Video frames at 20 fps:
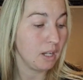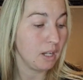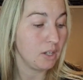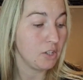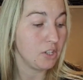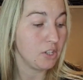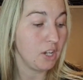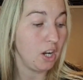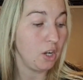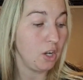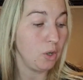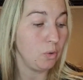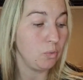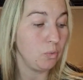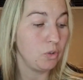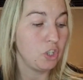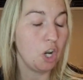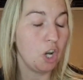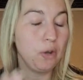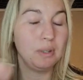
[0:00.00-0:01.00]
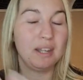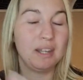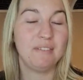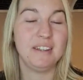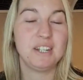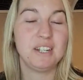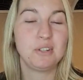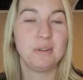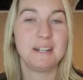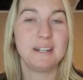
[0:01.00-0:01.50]
So don't give
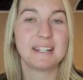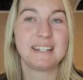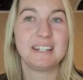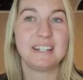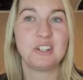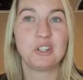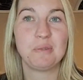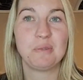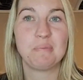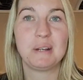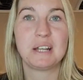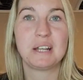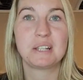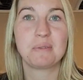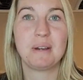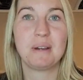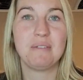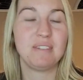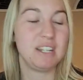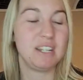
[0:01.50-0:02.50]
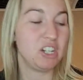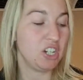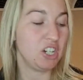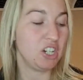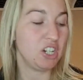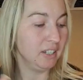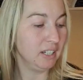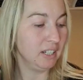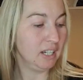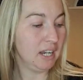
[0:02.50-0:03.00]
in to an extinction burst, whatever you do.
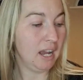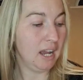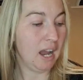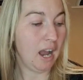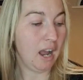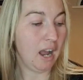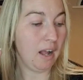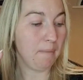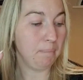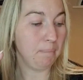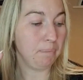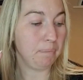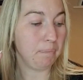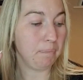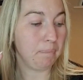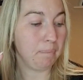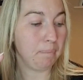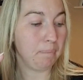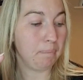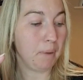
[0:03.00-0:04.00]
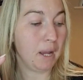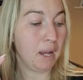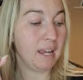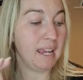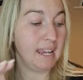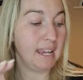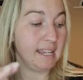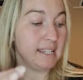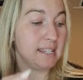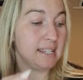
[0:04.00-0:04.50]
But
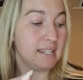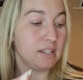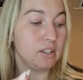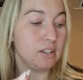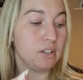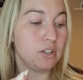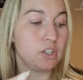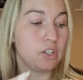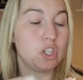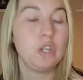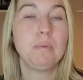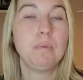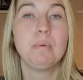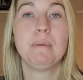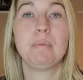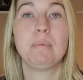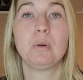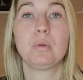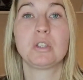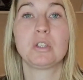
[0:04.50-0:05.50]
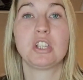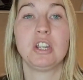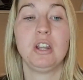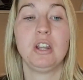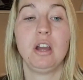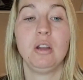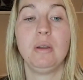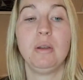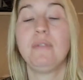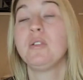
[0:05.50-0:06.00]
it is super important to
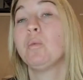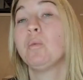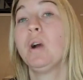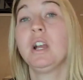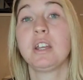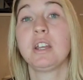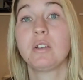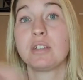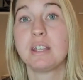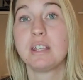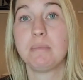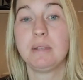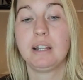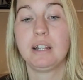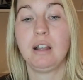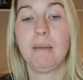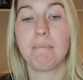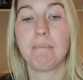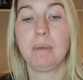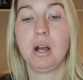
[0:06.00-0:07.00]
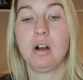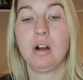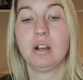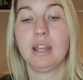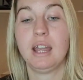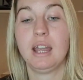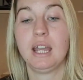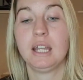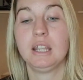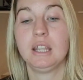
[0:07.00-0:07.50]
know, if you're working on something like
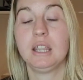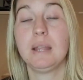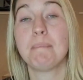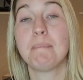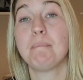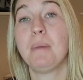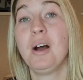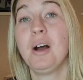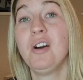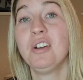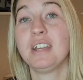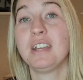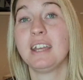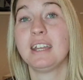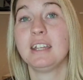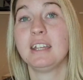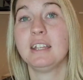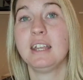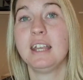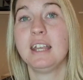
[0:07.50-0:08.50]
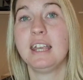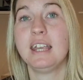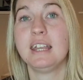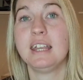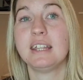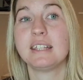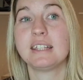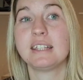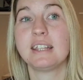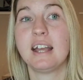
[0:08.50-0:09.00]
barking, that barking
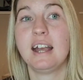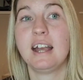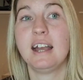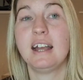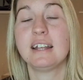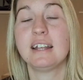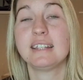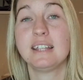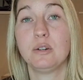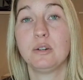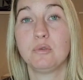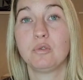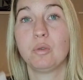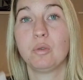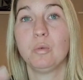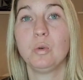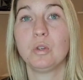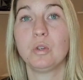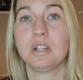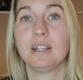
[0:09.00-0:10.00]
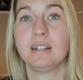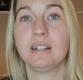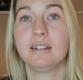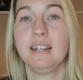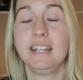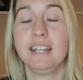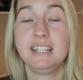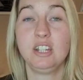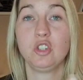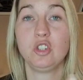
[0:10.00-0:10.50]
is self-rewarding.
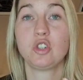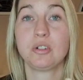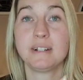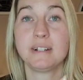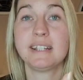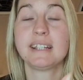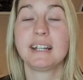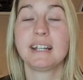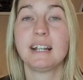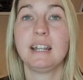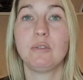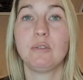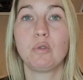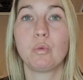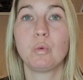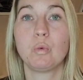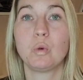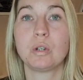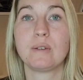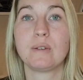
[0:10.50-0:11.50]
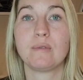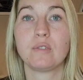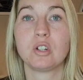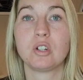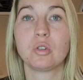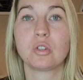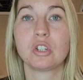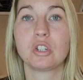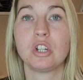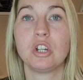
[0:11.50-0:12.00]
It's intrinsically rewarding for
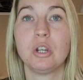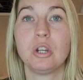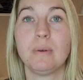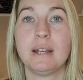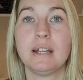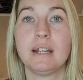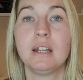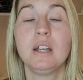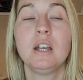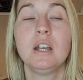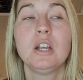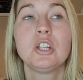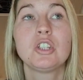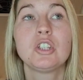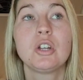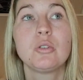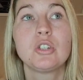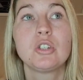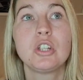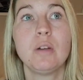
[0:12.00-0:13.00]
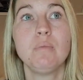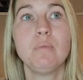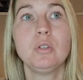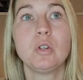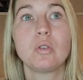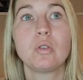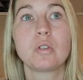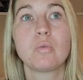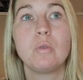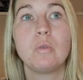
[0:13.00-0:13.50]
dogs to do it. So some
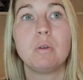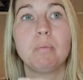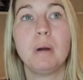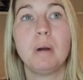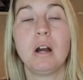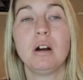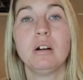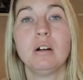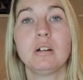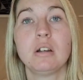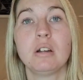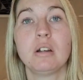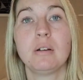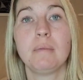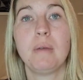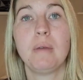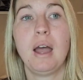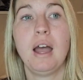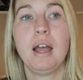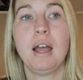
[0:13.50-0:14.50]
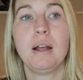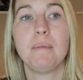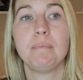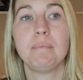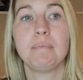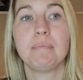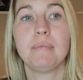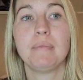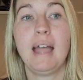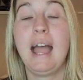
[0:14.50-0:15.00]
dogs will bark
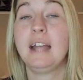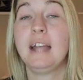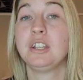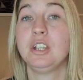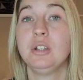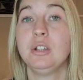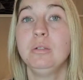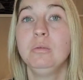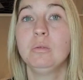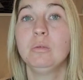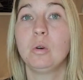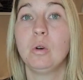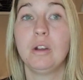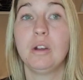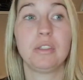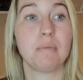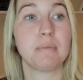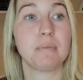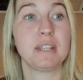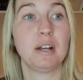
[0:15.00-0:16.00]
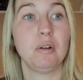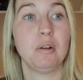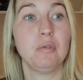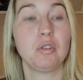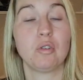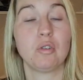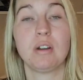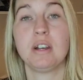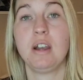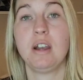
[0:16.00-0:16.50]
at you or at themselves
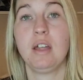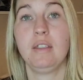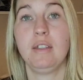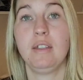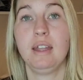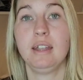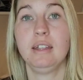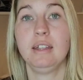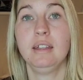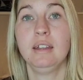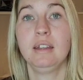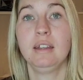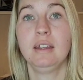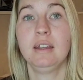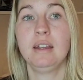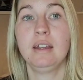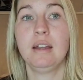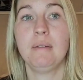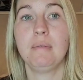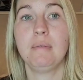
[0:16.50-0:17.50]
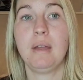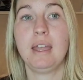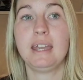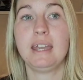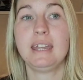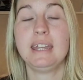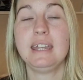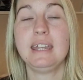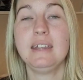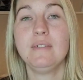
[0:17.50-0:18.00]
or at nothing,
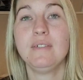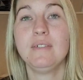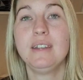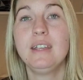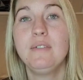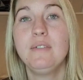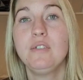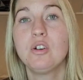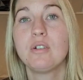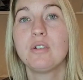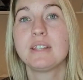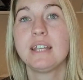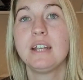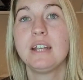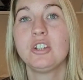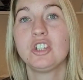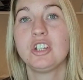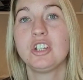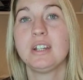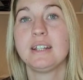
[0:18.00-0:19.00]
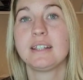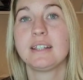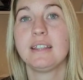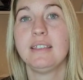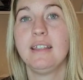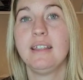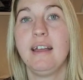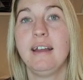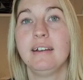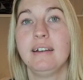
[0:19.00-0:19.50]
even if your attention isn't
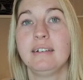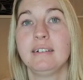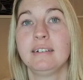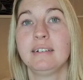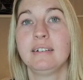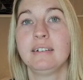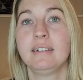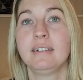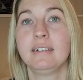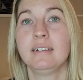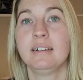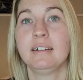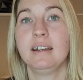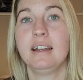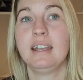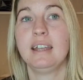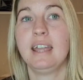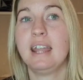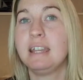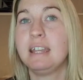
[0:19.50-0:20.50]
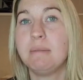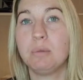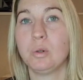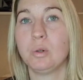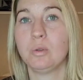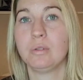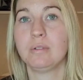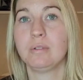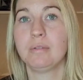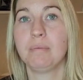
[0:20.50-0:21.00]
there
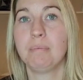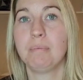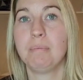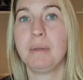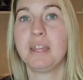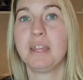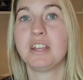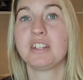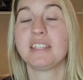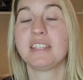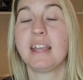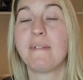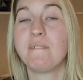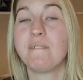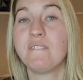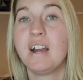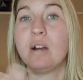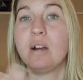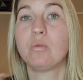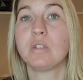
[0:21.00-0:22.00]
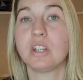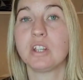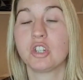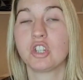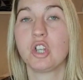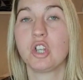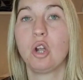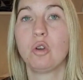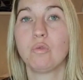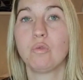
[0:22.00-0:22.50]
anymore, because they found it
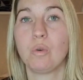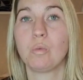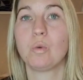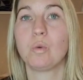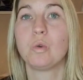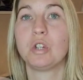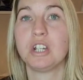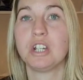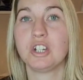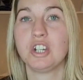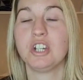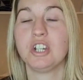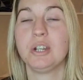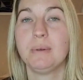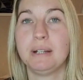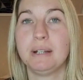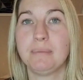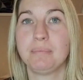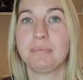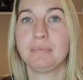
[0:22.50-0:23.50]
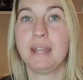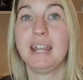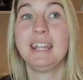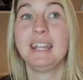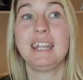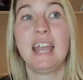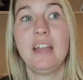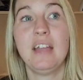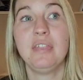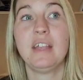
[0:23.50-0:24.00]
so rewarding to do it. And
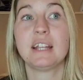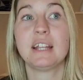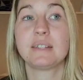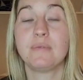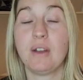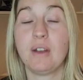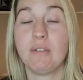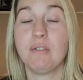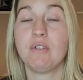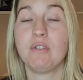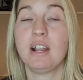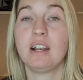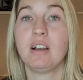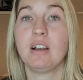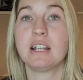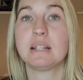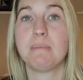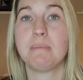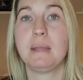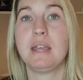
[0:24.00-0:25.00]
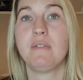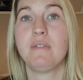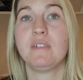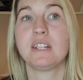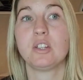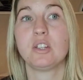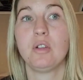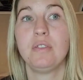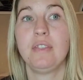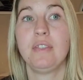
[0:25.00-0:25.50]
again, that's very, very likely to be if
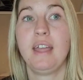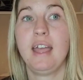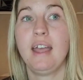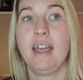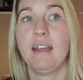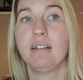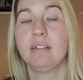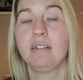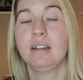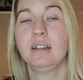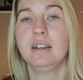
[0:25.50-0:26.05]
it's on their